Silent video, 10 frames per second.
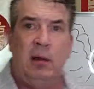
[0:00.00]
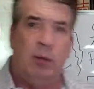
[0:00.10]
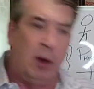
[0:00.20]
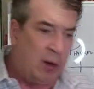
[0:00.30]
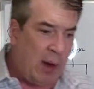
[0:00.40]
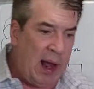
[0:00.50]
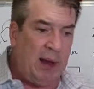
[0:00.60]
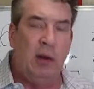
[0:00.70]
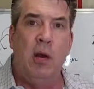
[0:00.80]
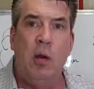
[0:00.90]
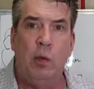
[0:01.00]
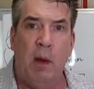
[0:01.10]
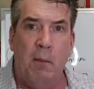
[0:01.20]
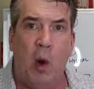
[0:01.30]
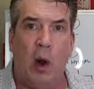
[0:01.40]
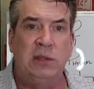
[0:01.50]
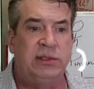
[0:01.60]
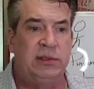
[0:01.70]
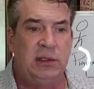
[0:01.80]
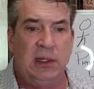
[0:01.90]
regret,
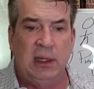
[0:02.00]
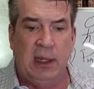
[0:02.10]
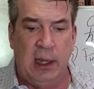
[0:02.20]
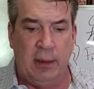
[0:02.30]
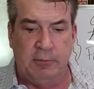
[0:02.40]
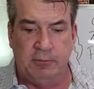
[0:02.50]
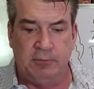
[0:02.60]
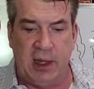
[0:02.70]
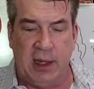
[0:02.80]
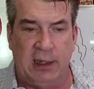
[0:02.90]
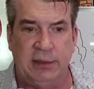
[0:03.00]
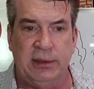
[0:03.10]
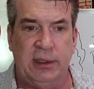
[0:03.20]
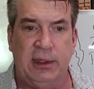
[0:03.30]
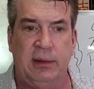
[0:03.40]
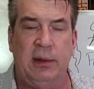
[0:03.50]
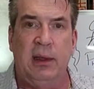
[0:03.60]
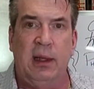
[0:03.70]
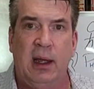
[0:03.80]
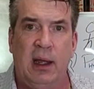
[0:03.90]
remorse, um, uh, uh,
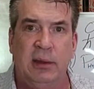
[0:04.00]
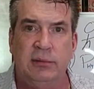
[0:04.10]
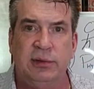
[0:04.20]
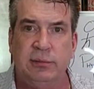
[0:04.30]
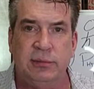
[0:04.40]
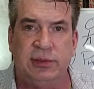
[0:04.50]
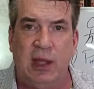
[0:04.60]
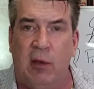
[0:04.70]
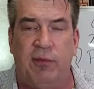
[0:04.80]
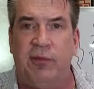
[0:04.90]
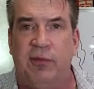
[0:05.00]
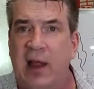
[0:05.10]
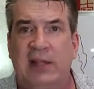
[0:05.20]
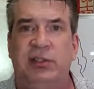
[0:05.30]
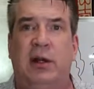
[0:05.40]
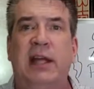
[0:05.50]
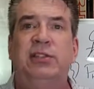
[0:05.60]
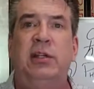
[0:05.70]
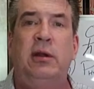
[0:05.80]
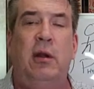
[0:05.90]
uh, self
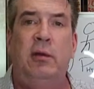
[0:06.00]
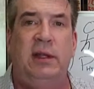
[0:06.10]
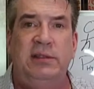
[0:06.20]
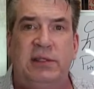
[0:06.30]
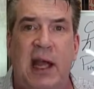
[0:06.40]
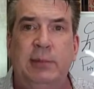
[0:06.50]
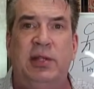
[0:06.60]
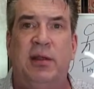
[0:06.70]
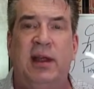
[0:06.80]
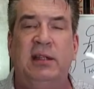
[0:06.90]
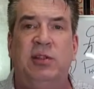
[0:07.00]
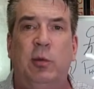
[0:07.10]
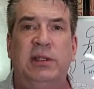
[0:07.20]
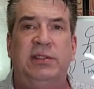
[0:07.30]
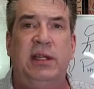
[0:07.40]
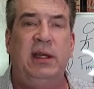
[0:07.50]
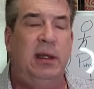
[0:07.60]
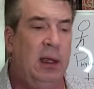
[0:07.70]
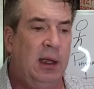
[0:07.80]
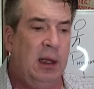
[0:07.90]
flagellation, these types of things that we
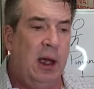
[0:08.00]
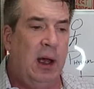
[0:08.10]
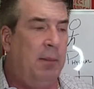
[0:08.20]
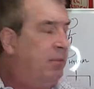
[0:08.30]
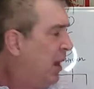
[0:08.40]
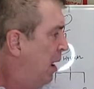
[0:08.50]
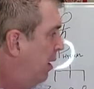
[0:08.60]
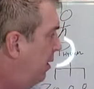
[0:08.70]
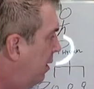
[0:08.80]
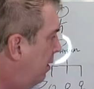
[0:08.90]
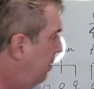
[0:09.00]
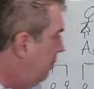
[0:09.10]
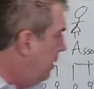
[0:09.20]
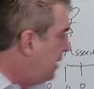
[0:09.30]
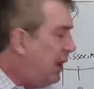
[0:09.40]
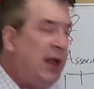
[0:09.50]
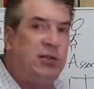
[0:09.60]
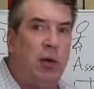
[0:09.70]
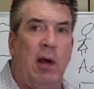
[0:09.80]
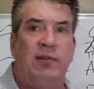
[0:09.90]
see. Um, uh, uh, my
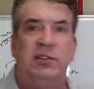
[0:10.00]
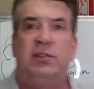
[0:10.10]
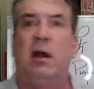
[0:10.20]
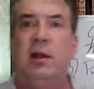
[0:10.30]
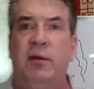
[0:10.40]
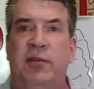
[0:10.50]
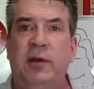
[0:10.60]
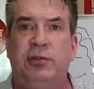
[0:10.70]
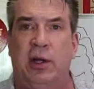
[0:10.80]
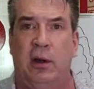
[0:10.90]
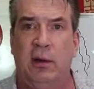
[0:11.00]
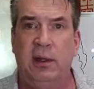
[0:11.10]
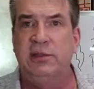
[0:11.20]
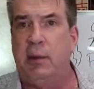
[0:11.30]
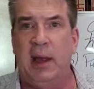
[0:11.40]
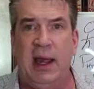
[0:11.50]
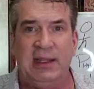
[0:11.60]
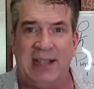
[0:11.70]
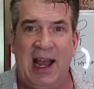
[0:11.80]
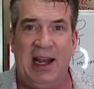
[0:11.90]
clients are often stuck in the future. These are my
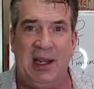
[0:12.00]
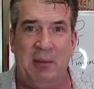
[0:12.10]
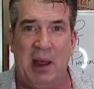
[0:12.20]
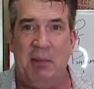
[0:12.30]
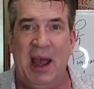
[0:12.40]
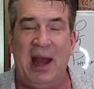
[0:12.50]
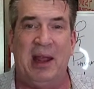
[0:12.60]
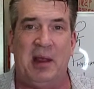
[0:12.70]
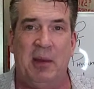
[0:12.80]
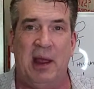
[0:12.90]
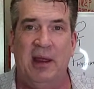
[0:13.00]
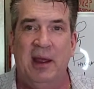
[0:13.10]
anxiety and my panic and my